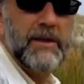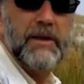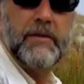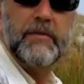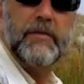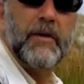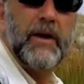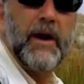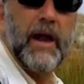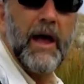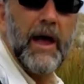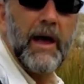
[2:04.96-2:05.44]

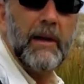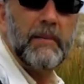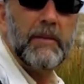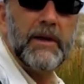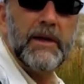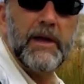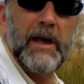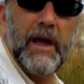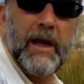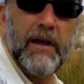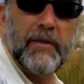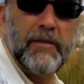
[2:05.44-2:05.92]
different
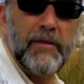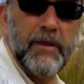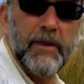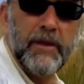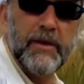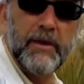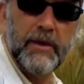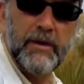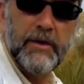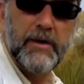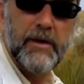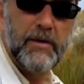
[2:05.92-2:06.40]
habitat
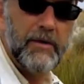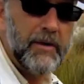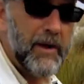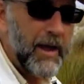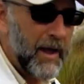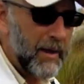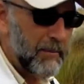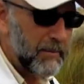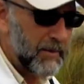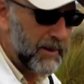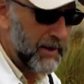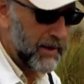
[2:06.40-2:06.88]
than the dune
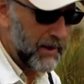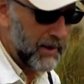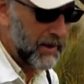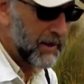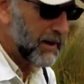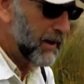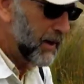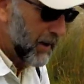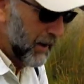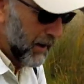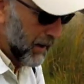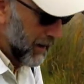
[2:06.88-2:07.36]

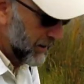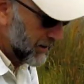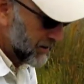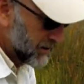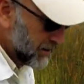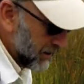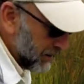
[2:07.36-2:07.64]
habitat. And